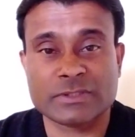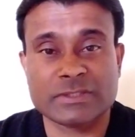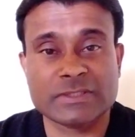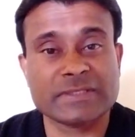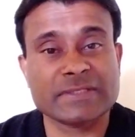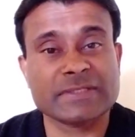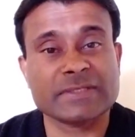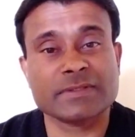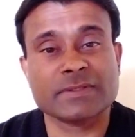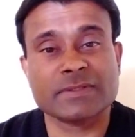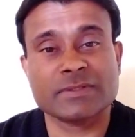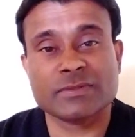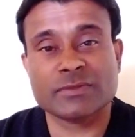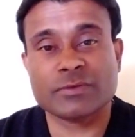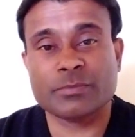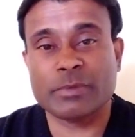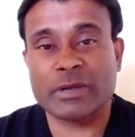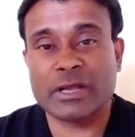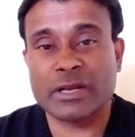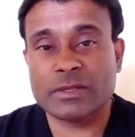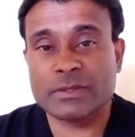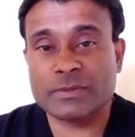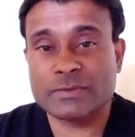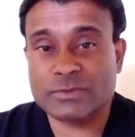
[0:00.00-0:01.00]
It's a
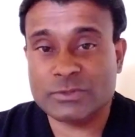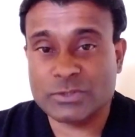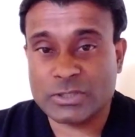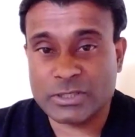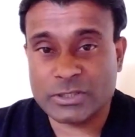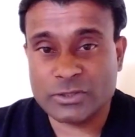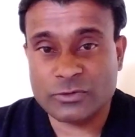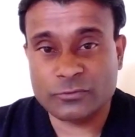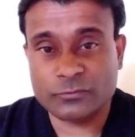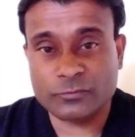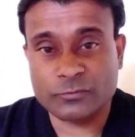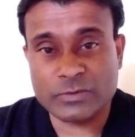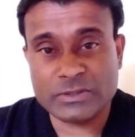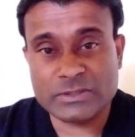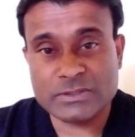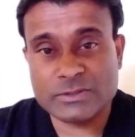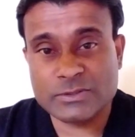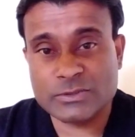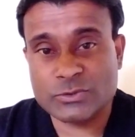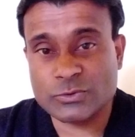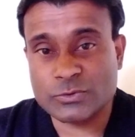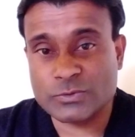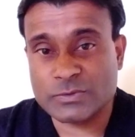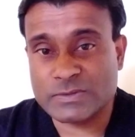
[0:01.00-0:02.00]
systematic study of
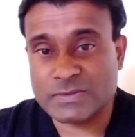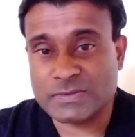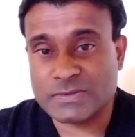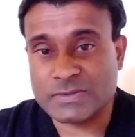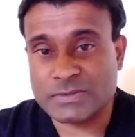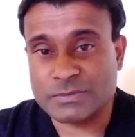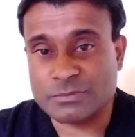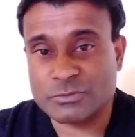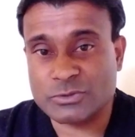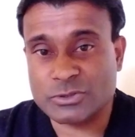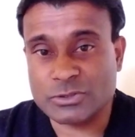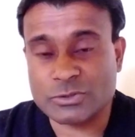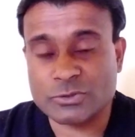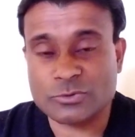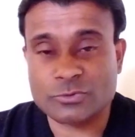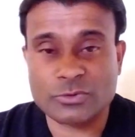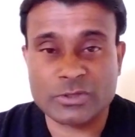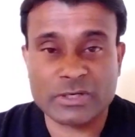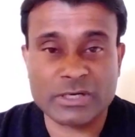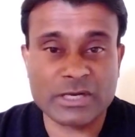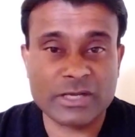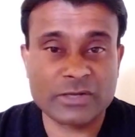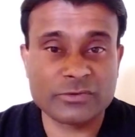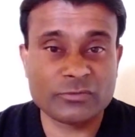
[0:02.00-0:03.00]
one's chosen subject to
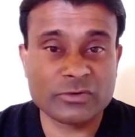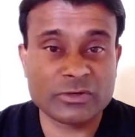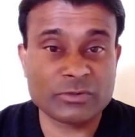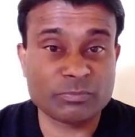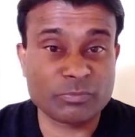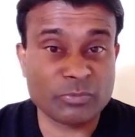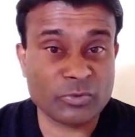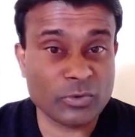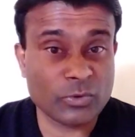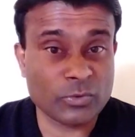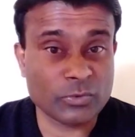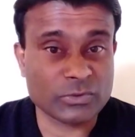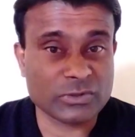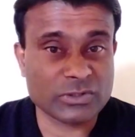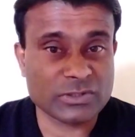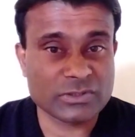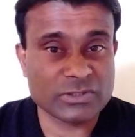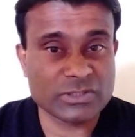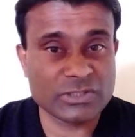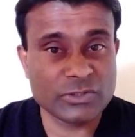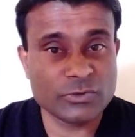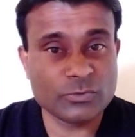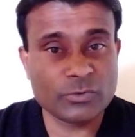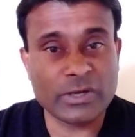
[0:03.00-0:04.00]
arrive at both
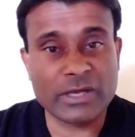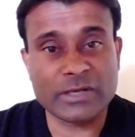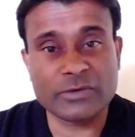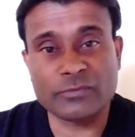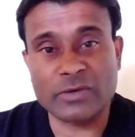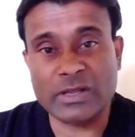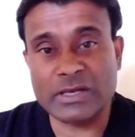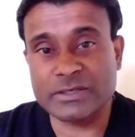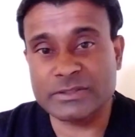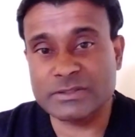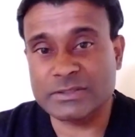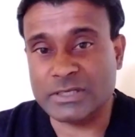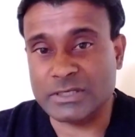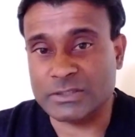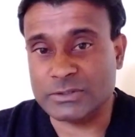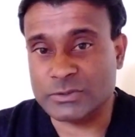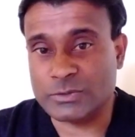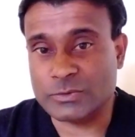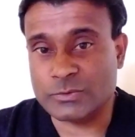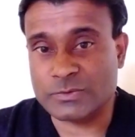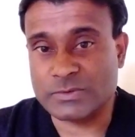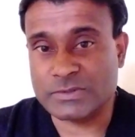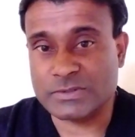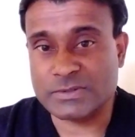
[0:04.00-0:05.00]
new and valid
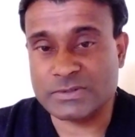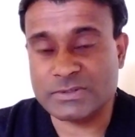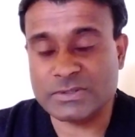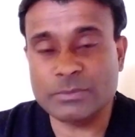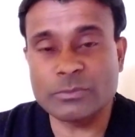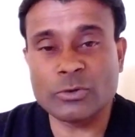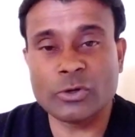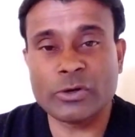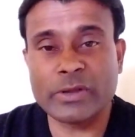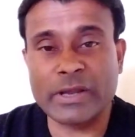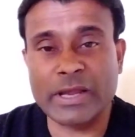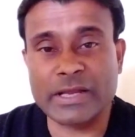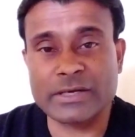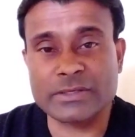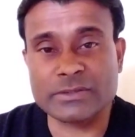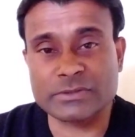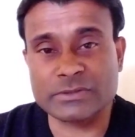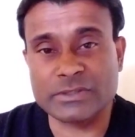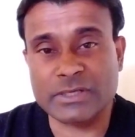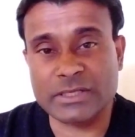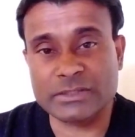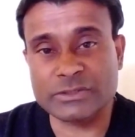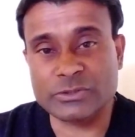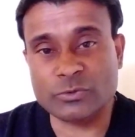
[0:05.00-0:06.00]
conclusions. I'm going to add
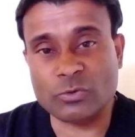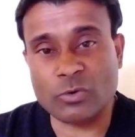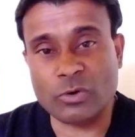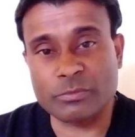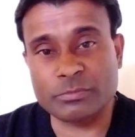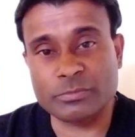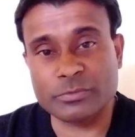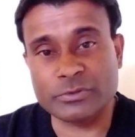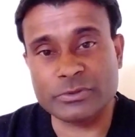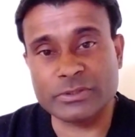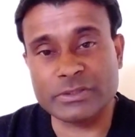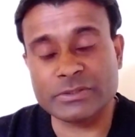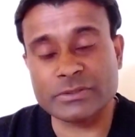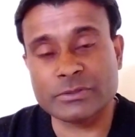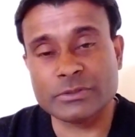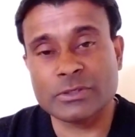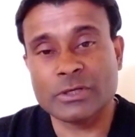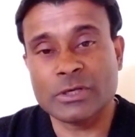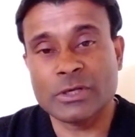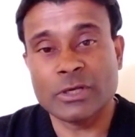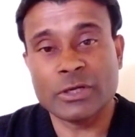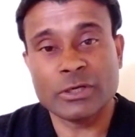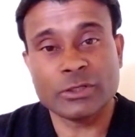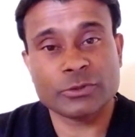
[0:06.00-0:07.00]
another component
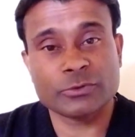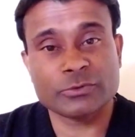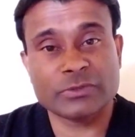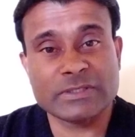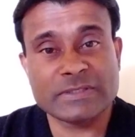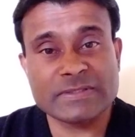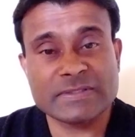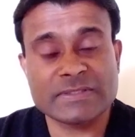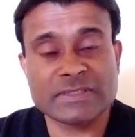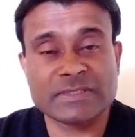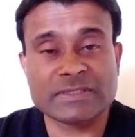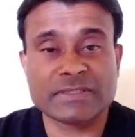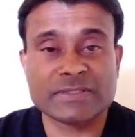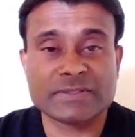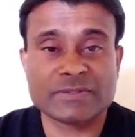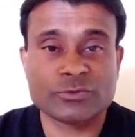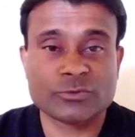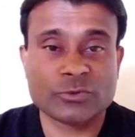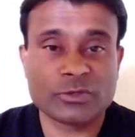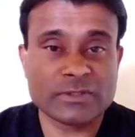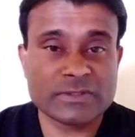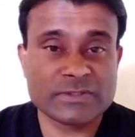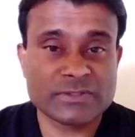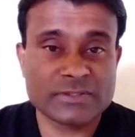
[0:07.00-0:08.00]
to this. It
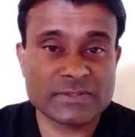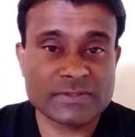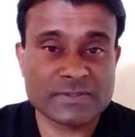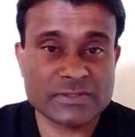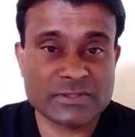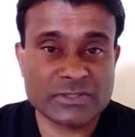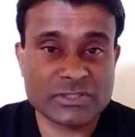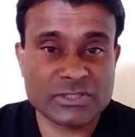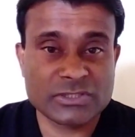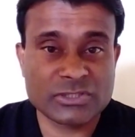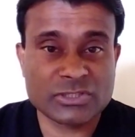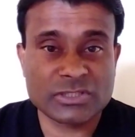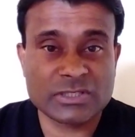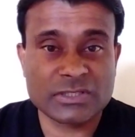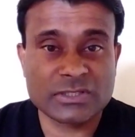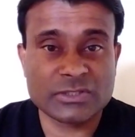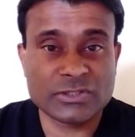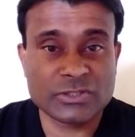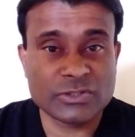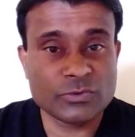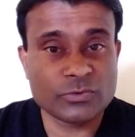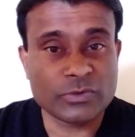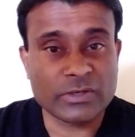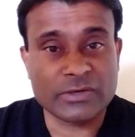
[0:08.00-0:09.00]
is not just reaching
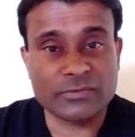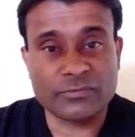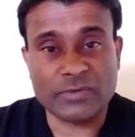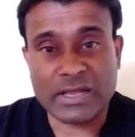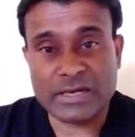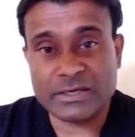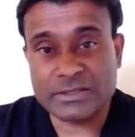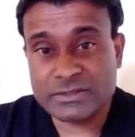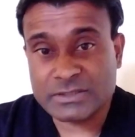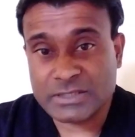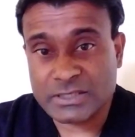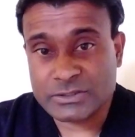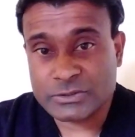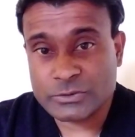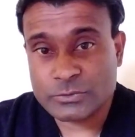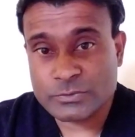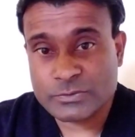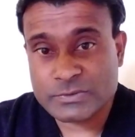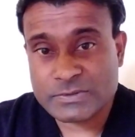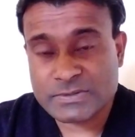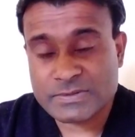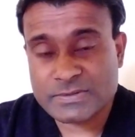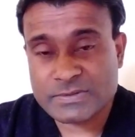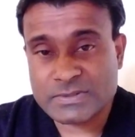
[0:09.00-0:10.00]
new and valid
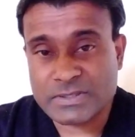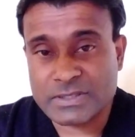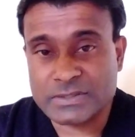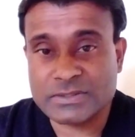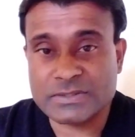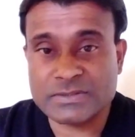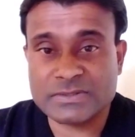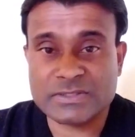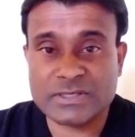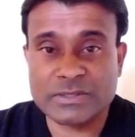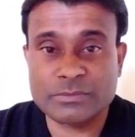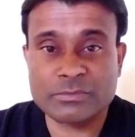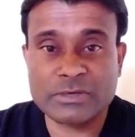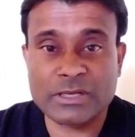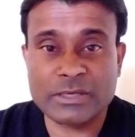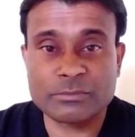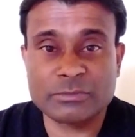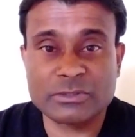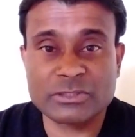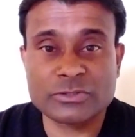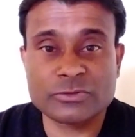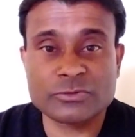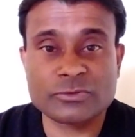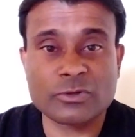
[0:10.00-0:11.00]
conclusions, at the same
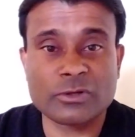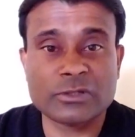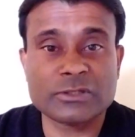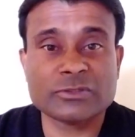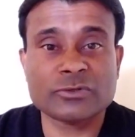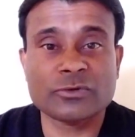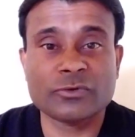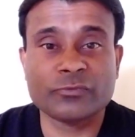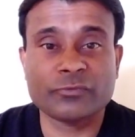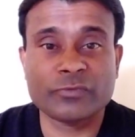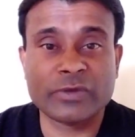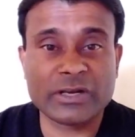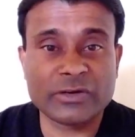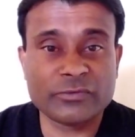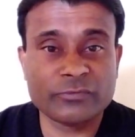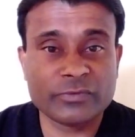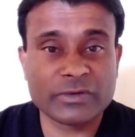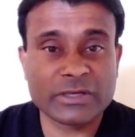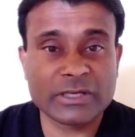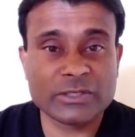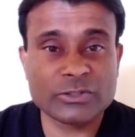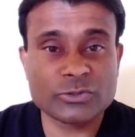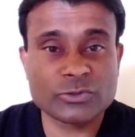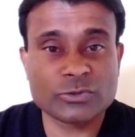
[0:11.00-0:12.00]
time, it is also a
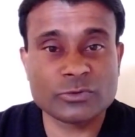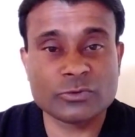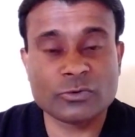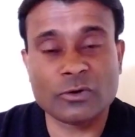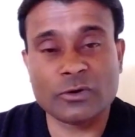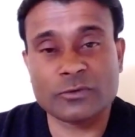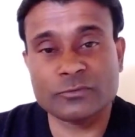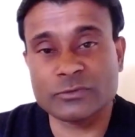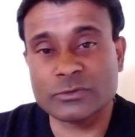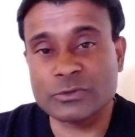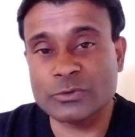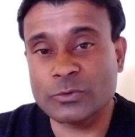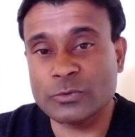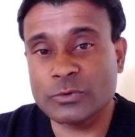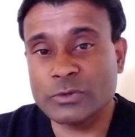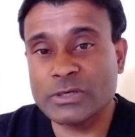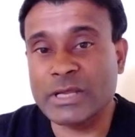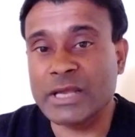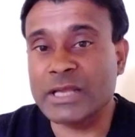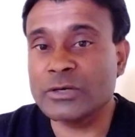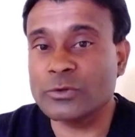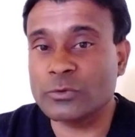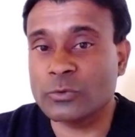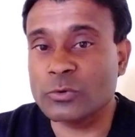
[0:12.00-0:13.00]
verification of the
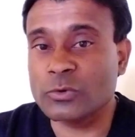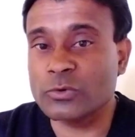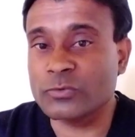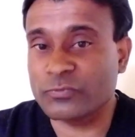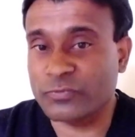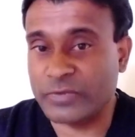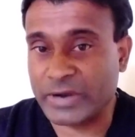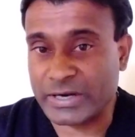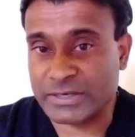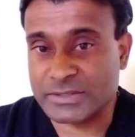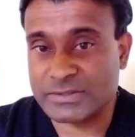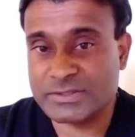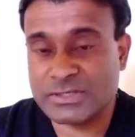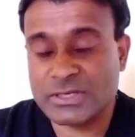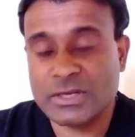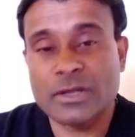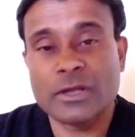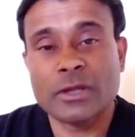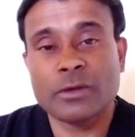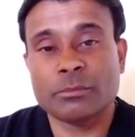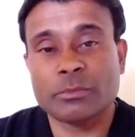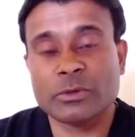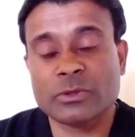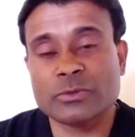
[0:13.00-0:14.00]
known and old facts,
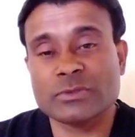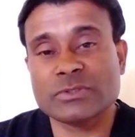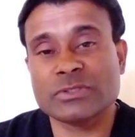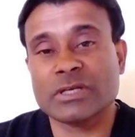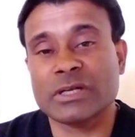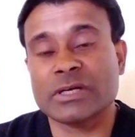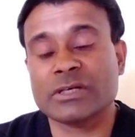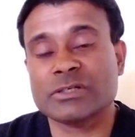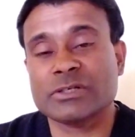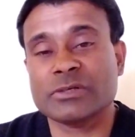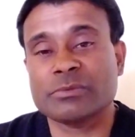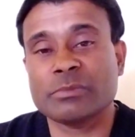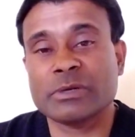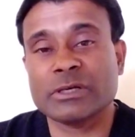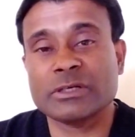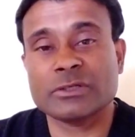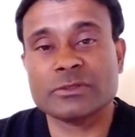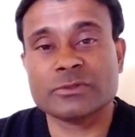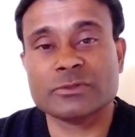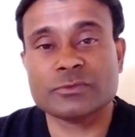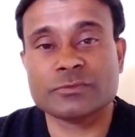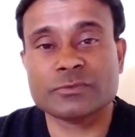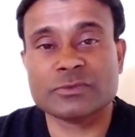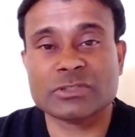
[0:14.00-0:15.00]
because there are
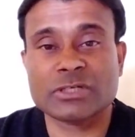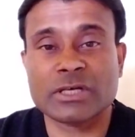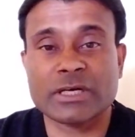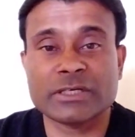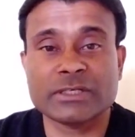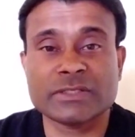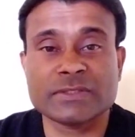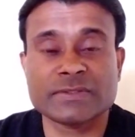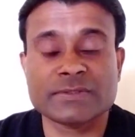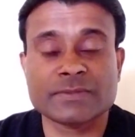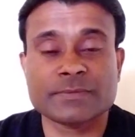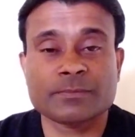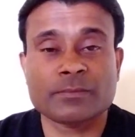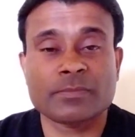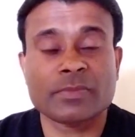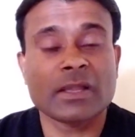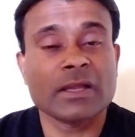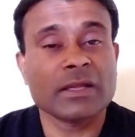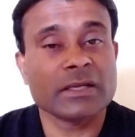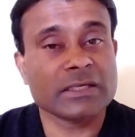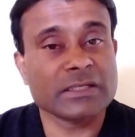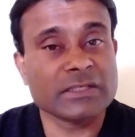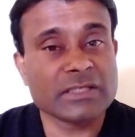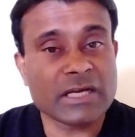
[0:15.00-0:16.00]
tremendous of studies
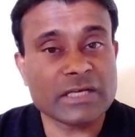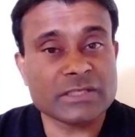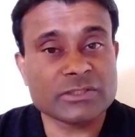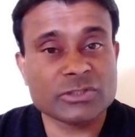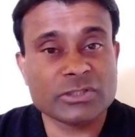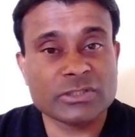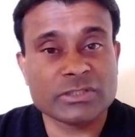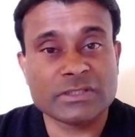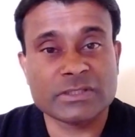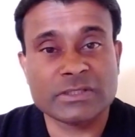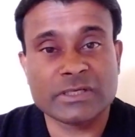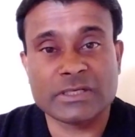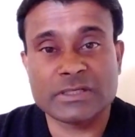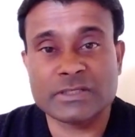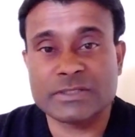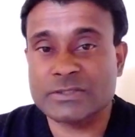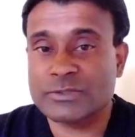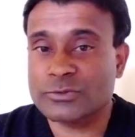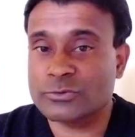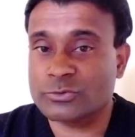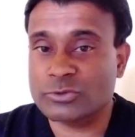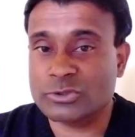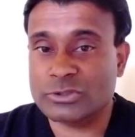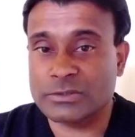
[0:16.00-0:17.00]
conducted in any
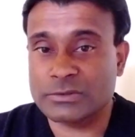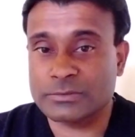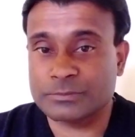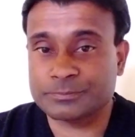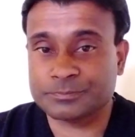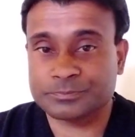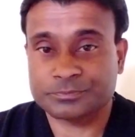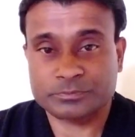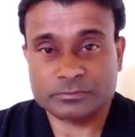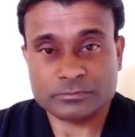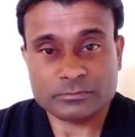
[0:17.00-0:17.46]
social